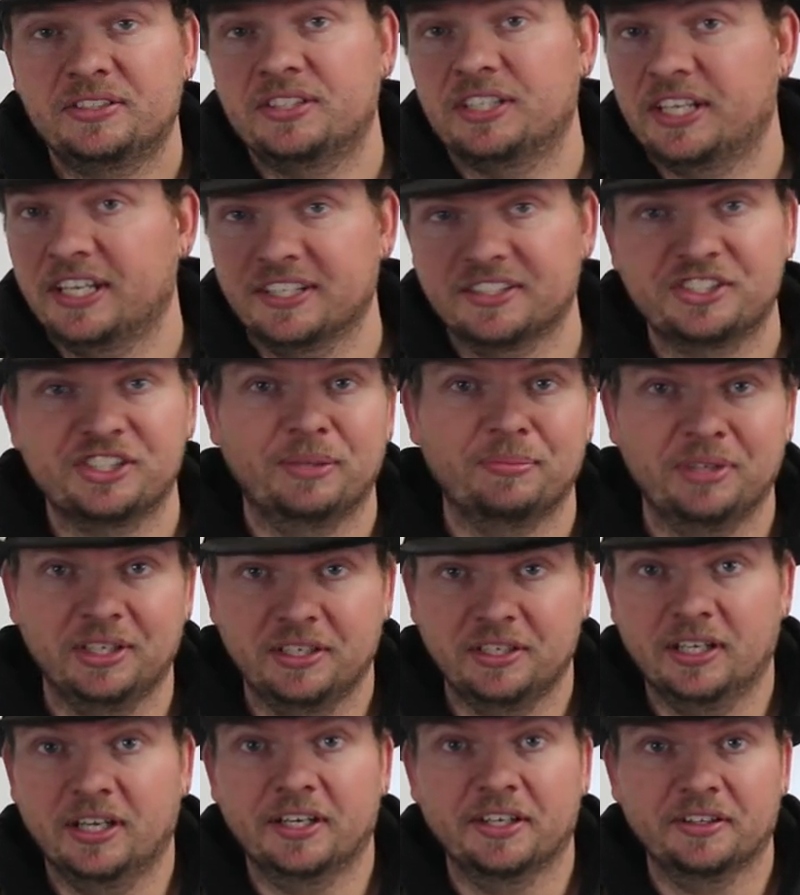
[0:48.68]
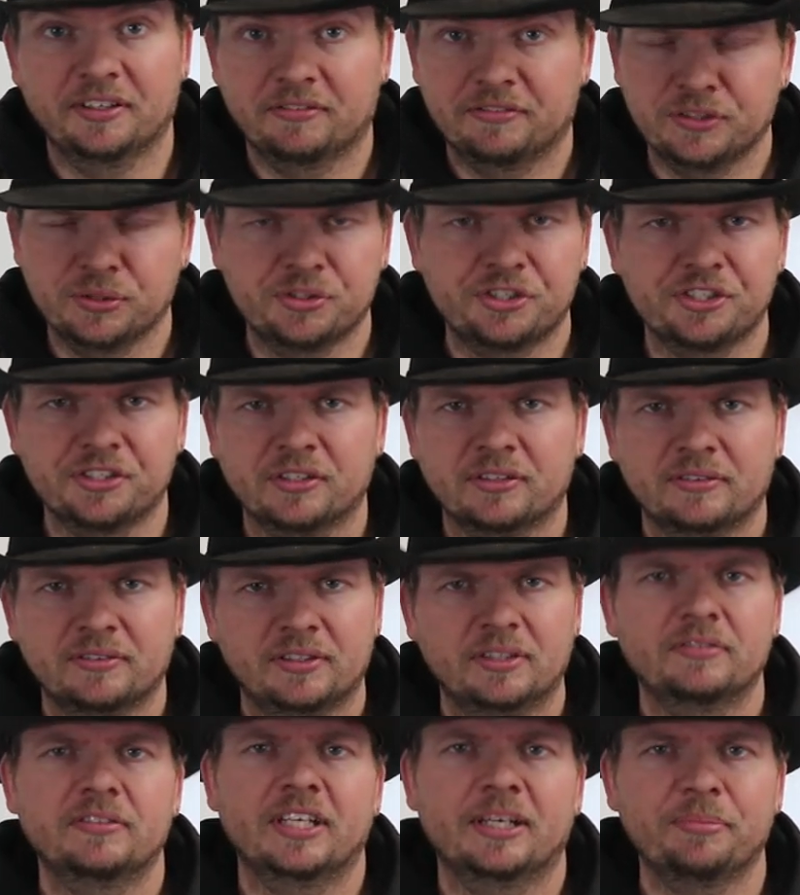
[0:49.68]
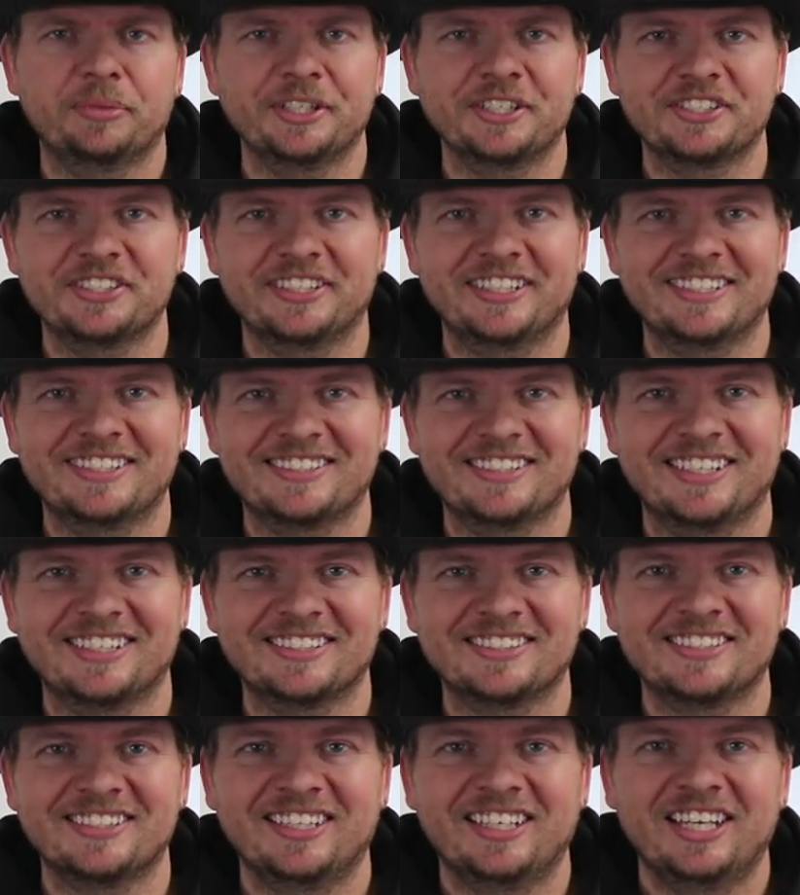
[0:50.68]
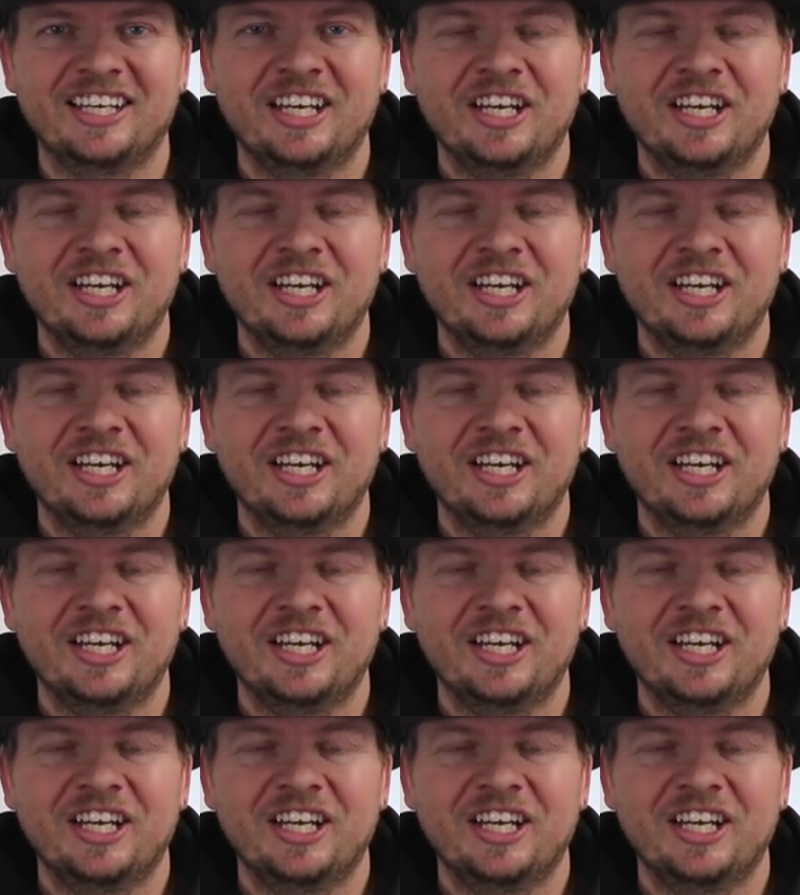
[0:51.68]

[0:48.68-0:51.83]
to get something done in the future, if that makes any sense.